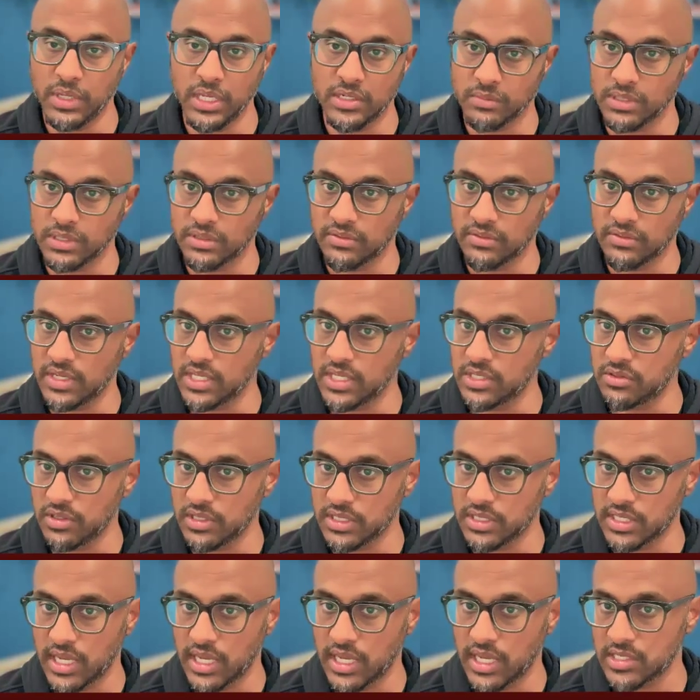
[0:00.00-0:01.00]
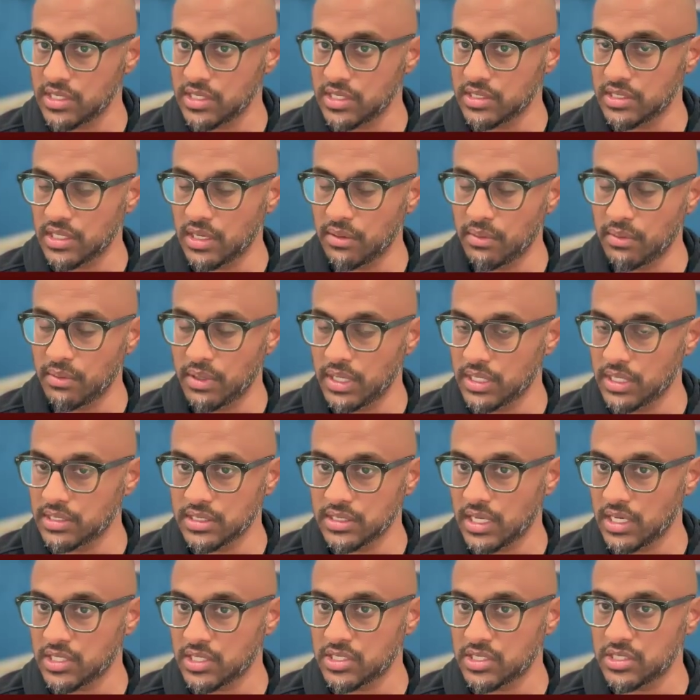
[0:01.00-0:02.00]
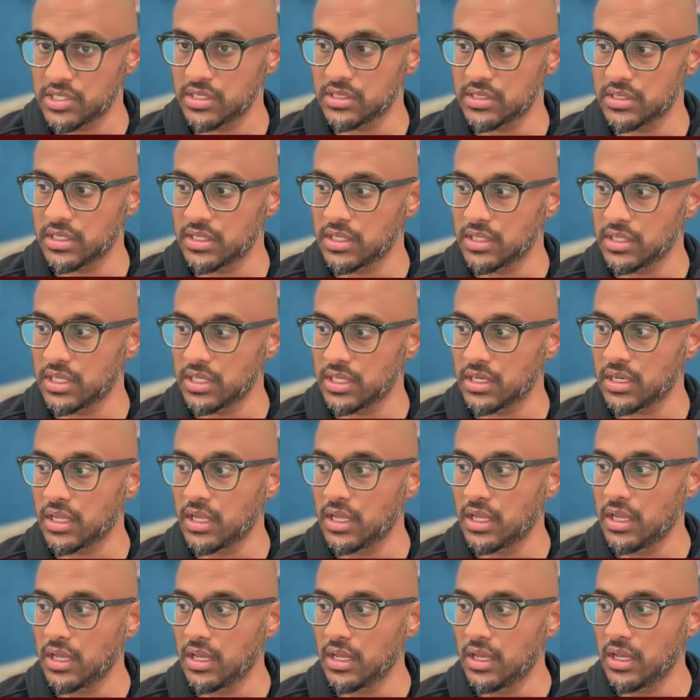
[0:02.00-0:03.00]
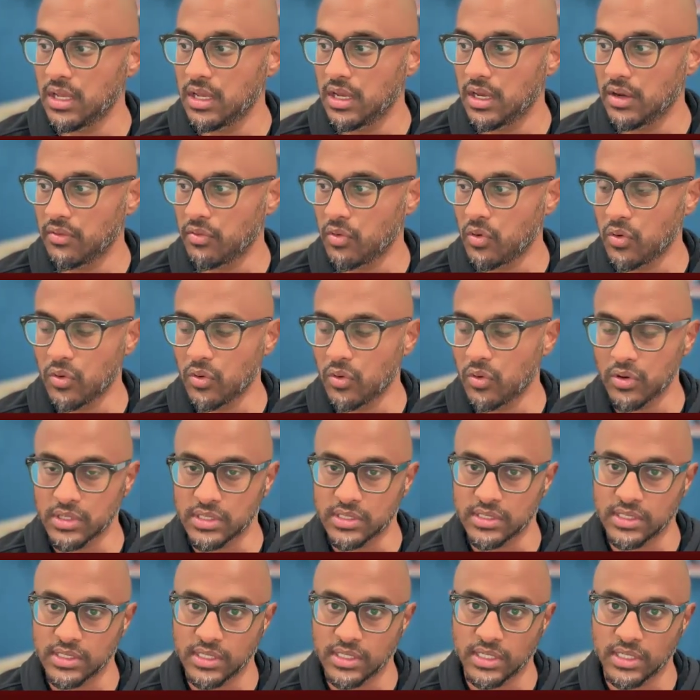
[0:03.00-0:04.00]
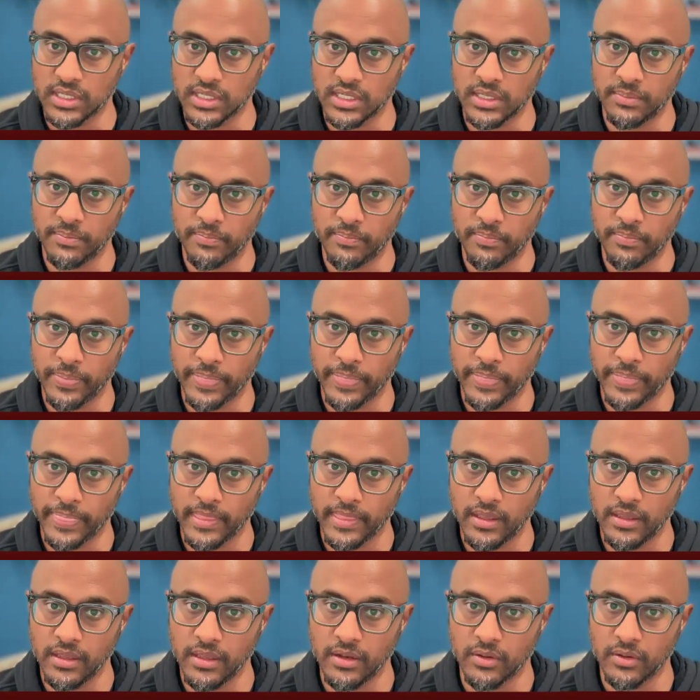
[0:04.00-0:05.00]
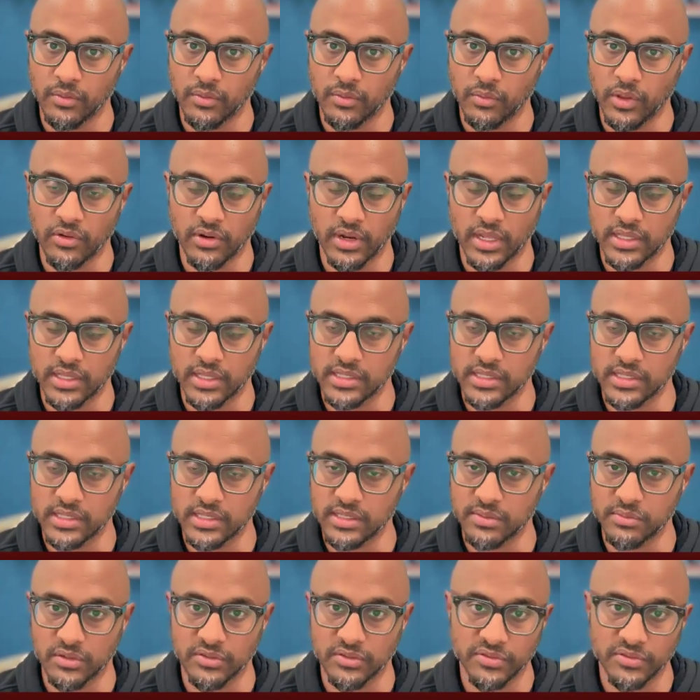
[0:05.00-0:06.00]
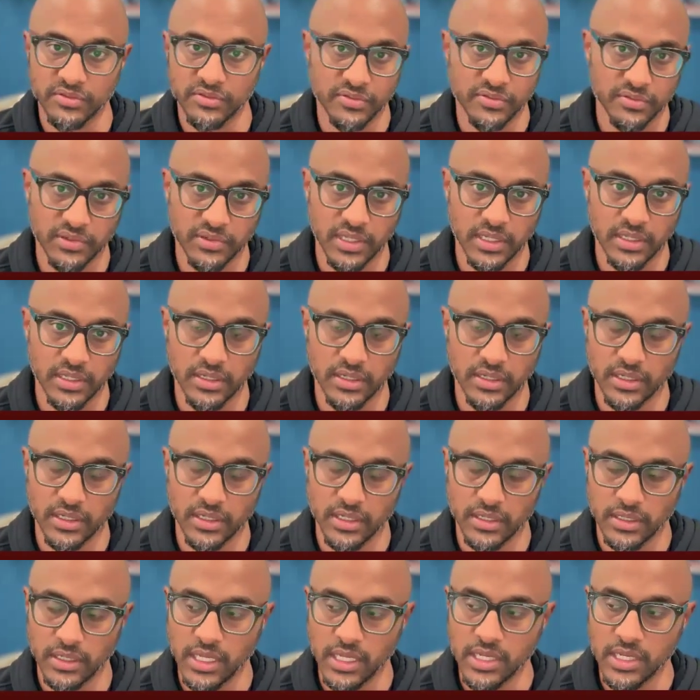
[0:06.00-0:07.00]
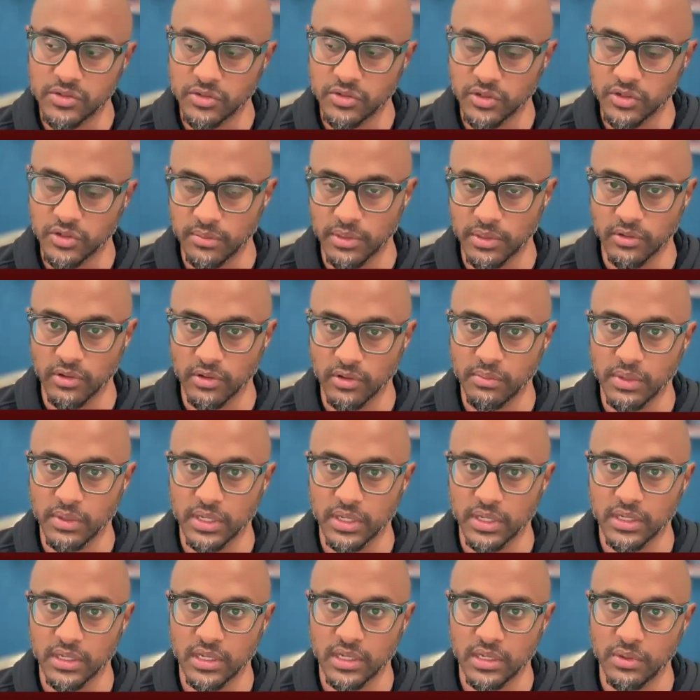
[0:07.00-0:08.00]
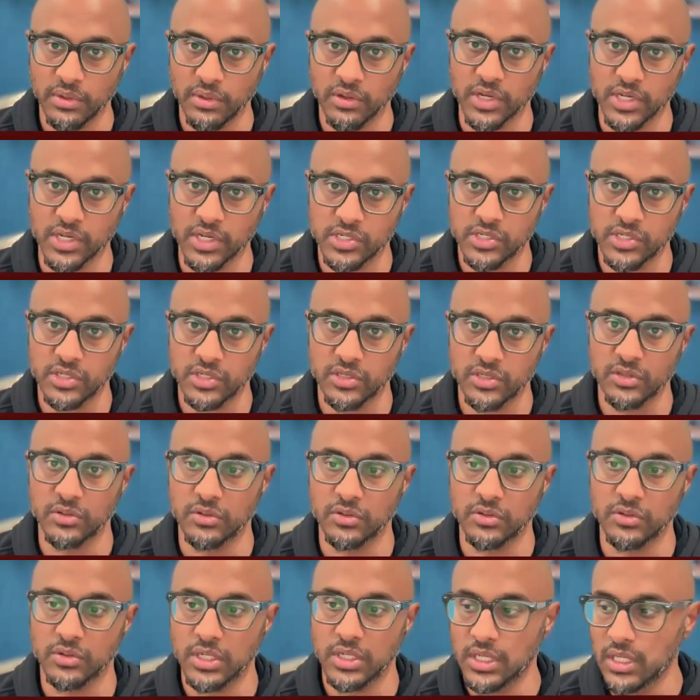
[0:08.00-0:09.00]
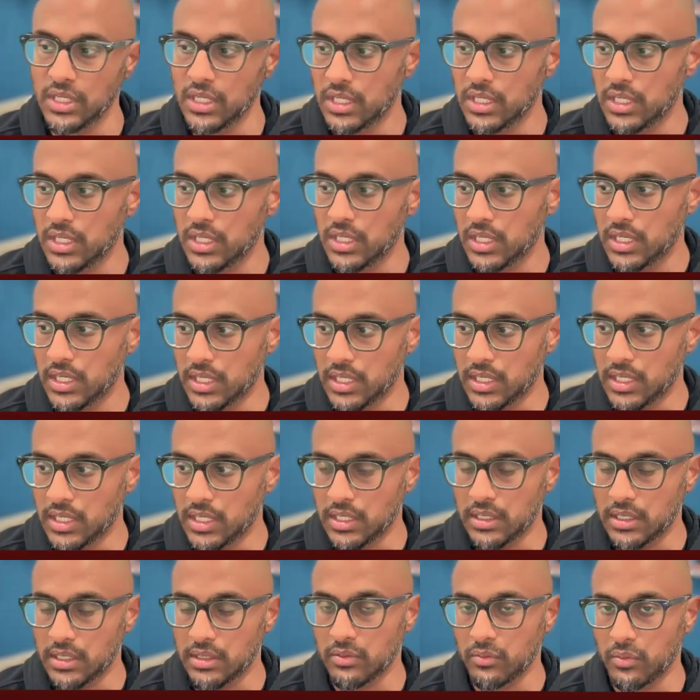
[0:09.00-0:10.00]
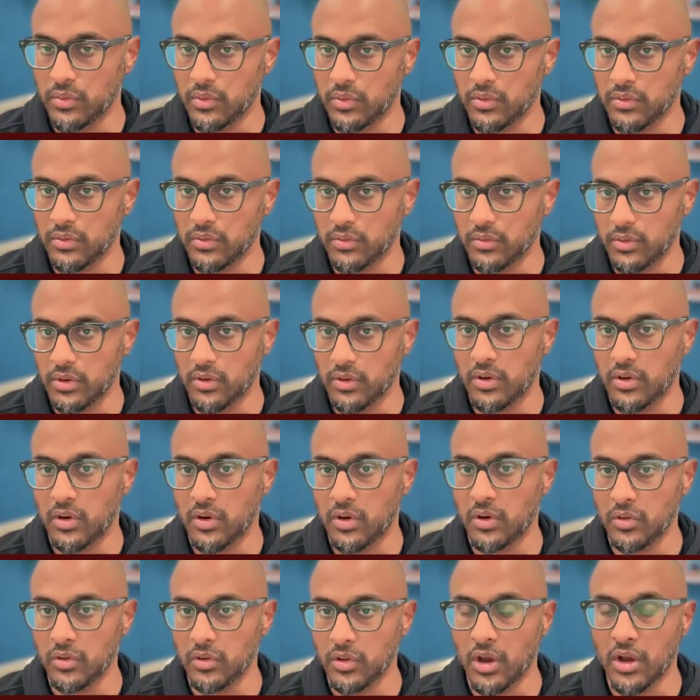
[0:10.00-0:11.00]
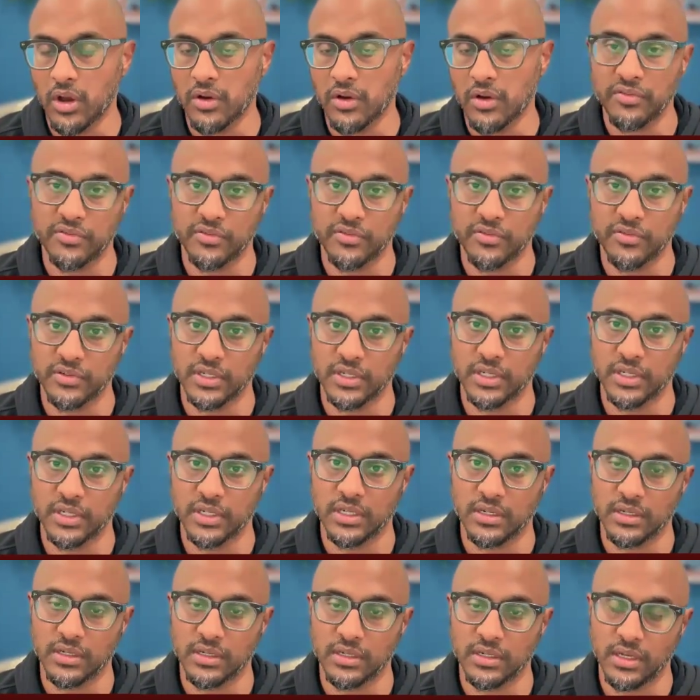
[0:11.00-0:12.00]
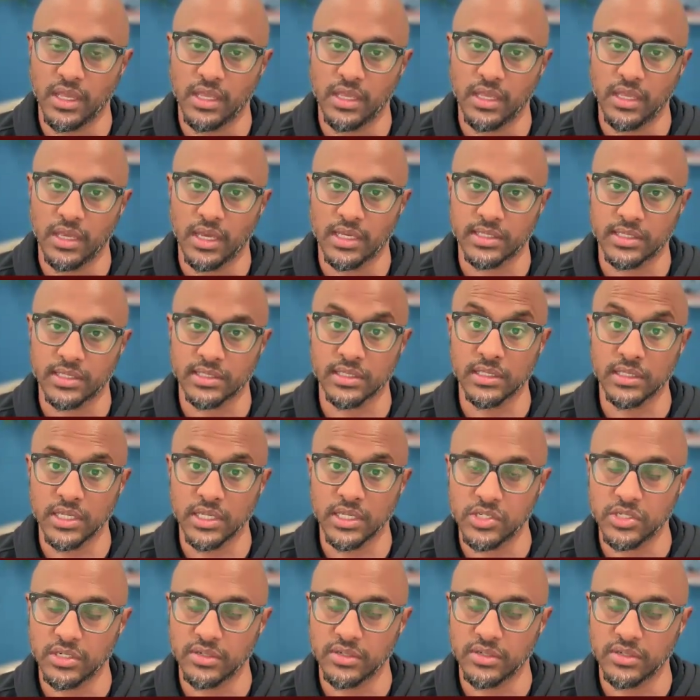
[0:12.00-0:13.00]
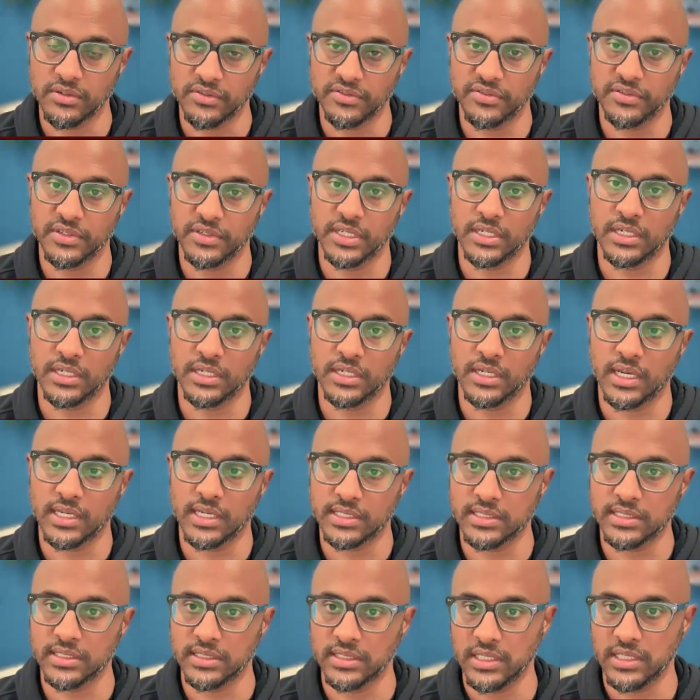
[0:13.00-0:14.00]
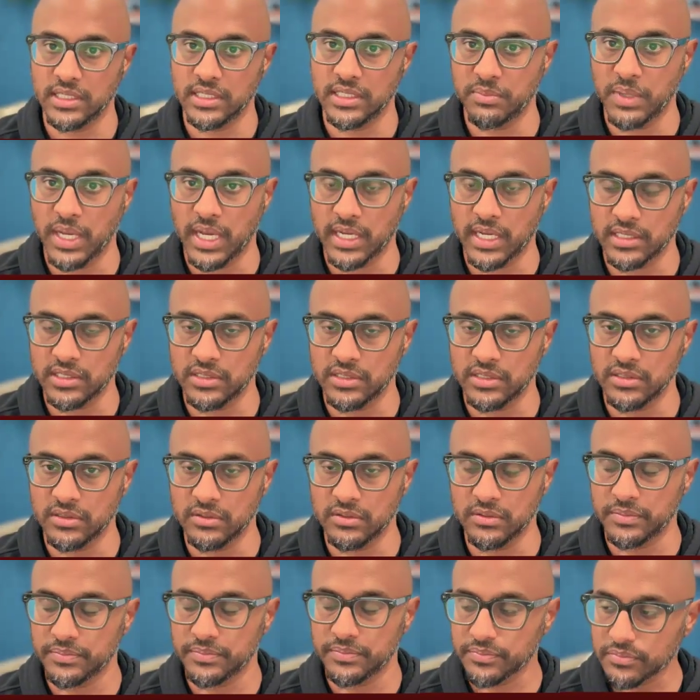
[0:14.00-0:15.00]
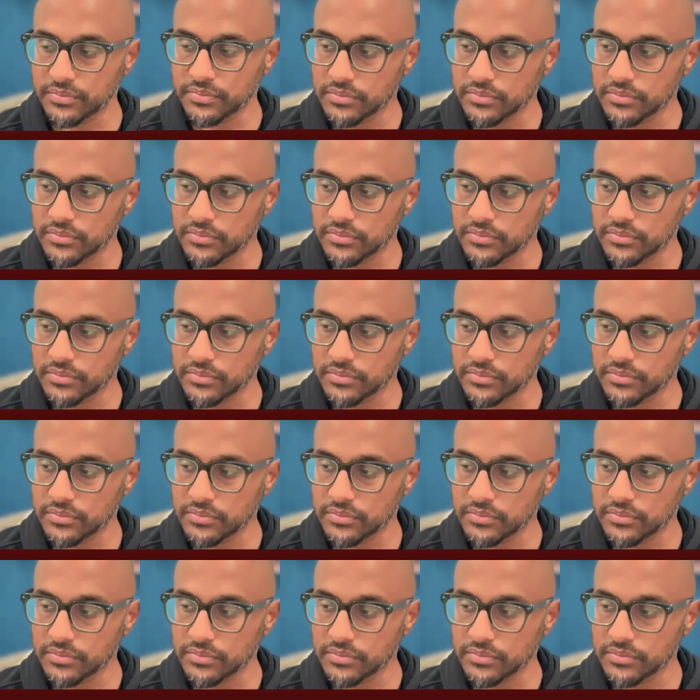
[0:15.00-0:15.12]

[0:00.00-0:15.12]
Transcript: in terms of Israel's actions, Hamas's actions, and then, of course, whether or not some sort of interim agreement can be reached to hold off a escalation of hostilities back to